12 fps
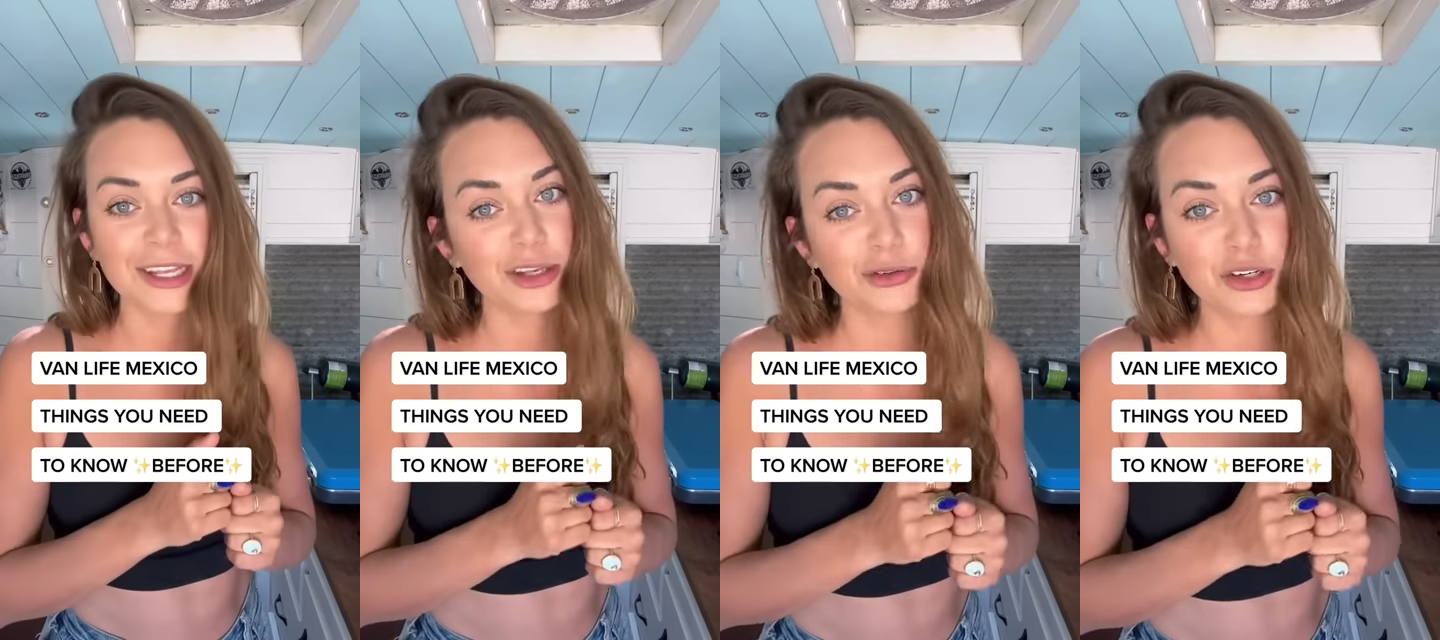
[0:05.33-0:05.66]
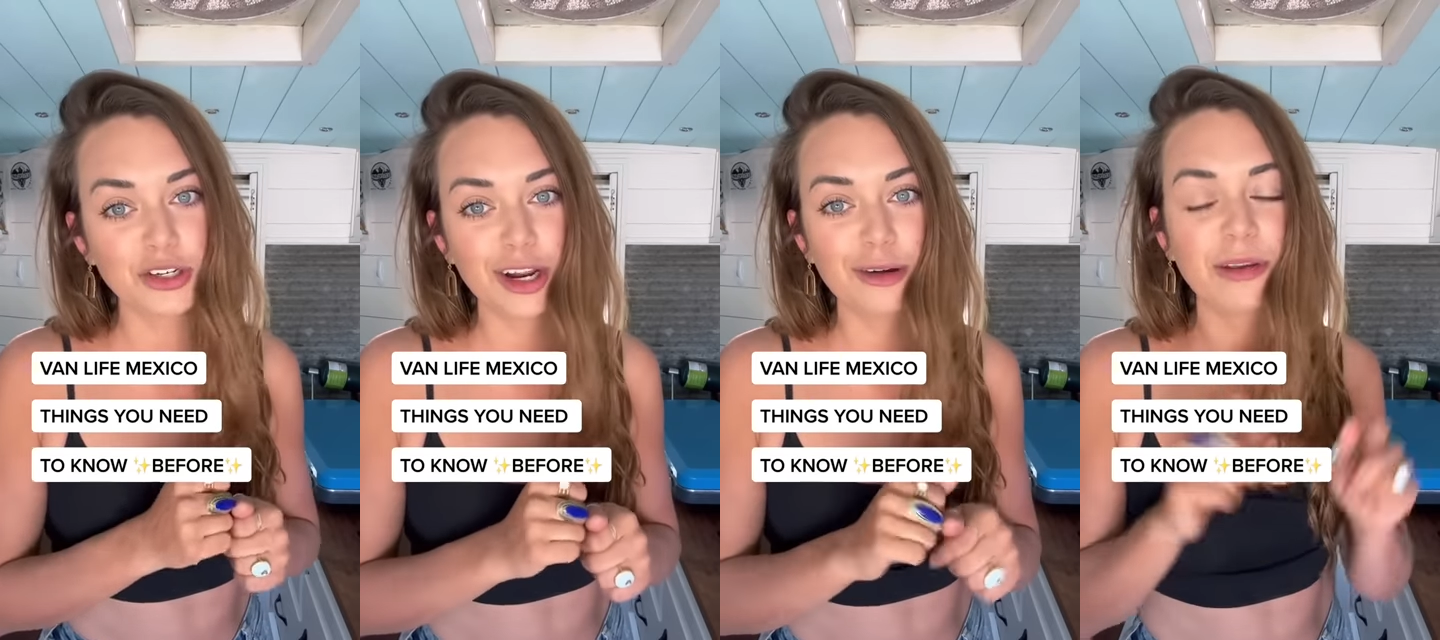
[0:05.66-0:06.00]
you
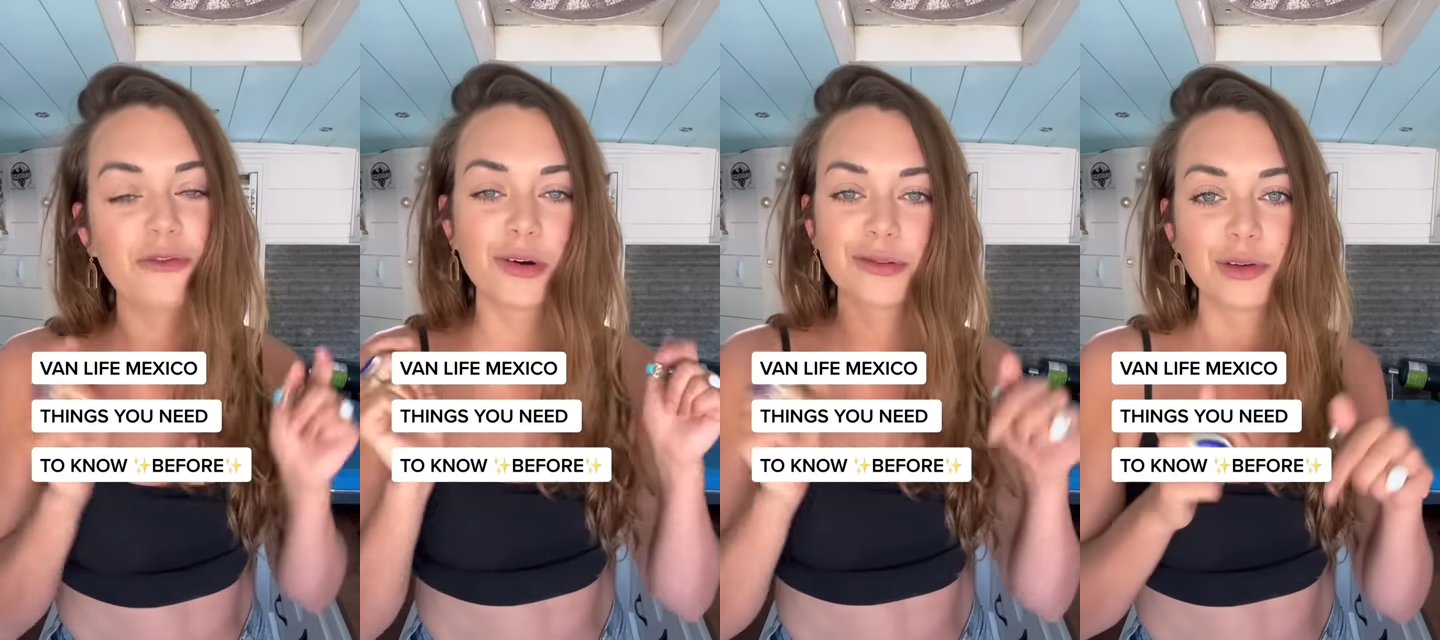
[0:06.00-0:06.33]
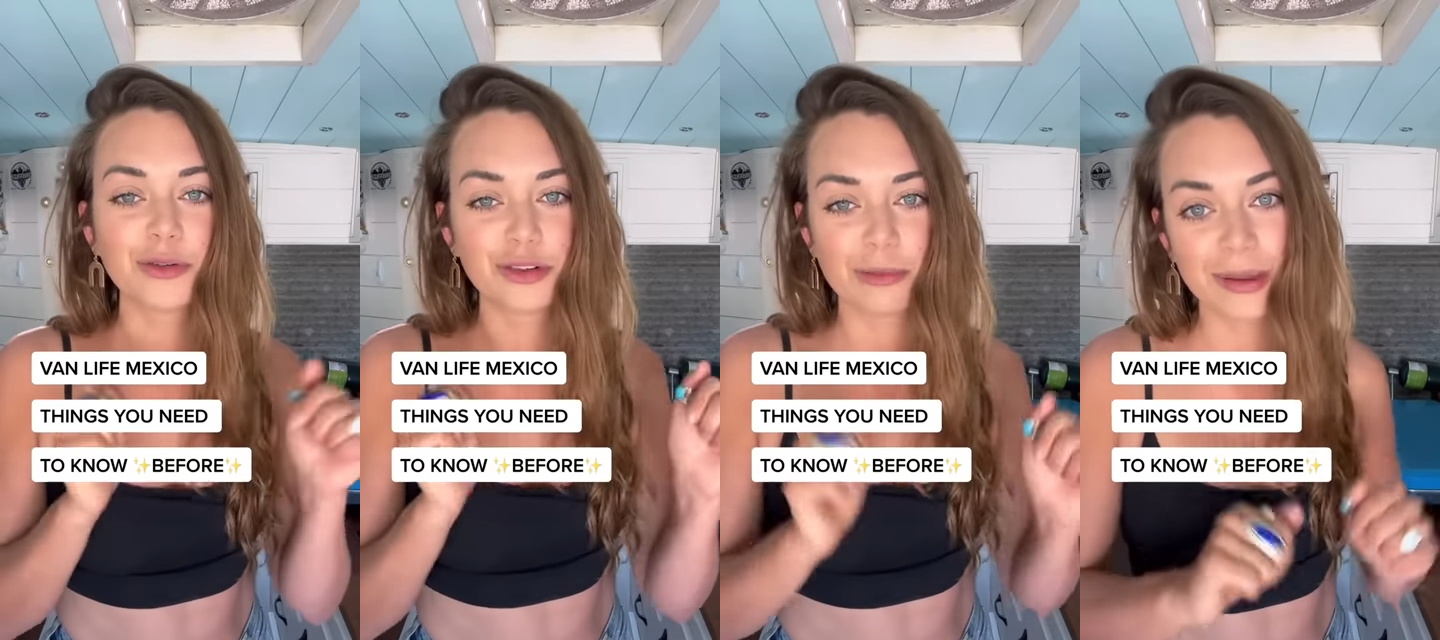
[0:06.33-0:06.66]
should know before
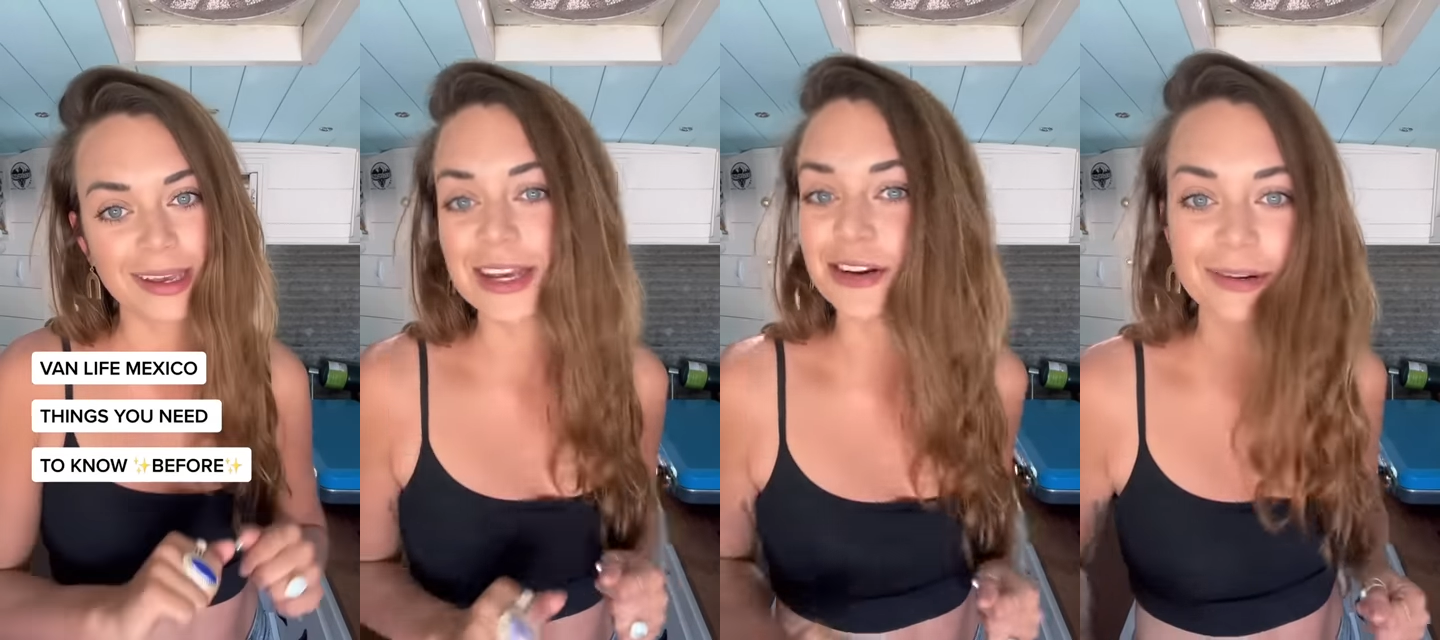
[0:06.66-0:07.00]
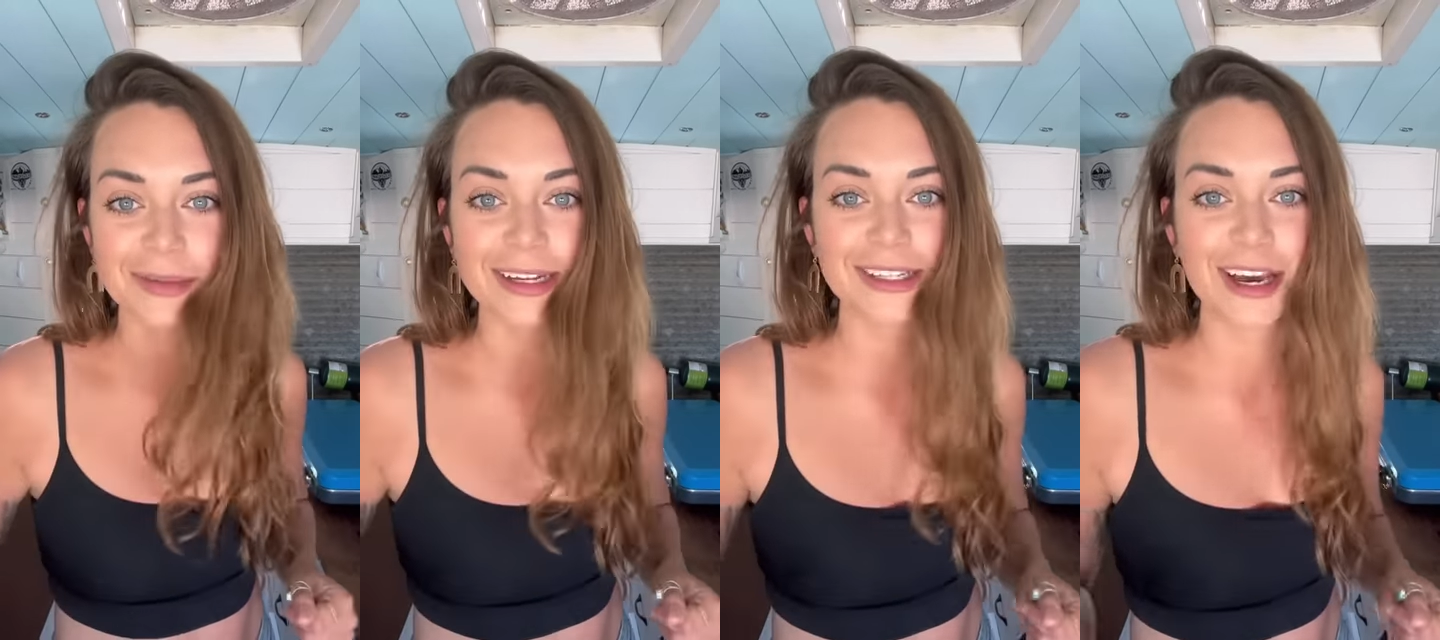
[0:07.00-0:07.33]
road tripping here in
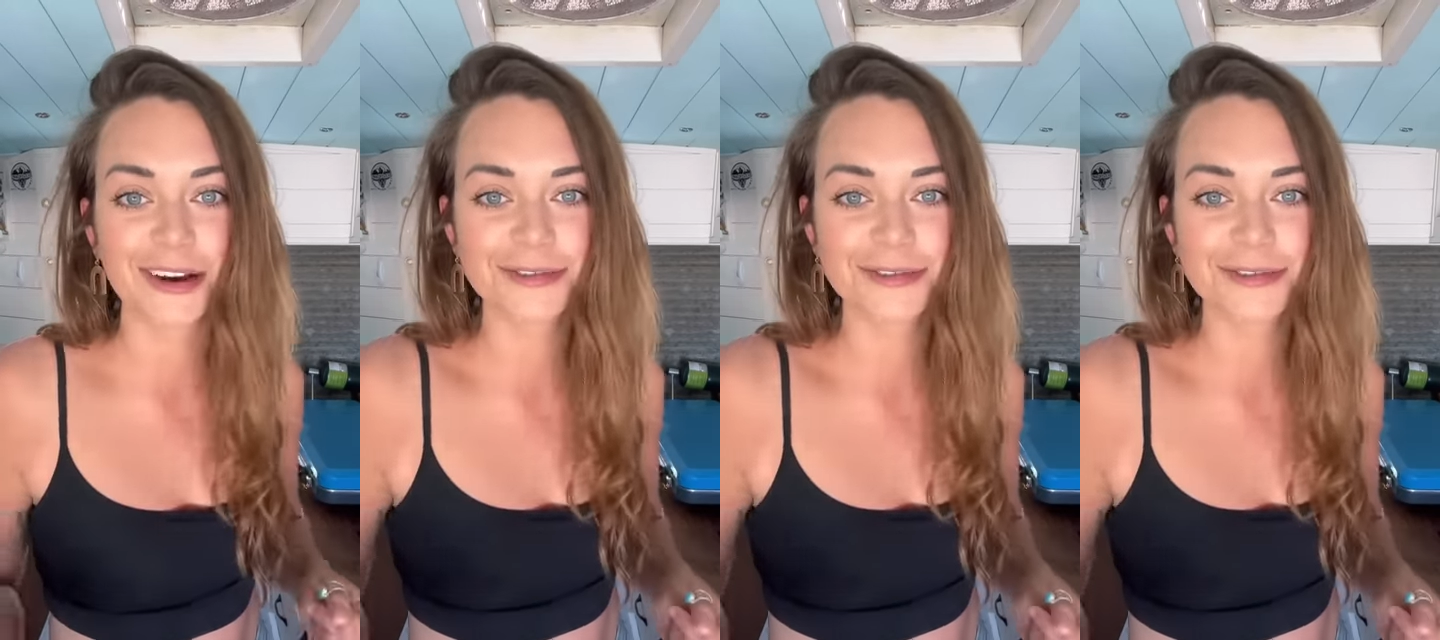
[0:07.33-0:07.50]
Mexico.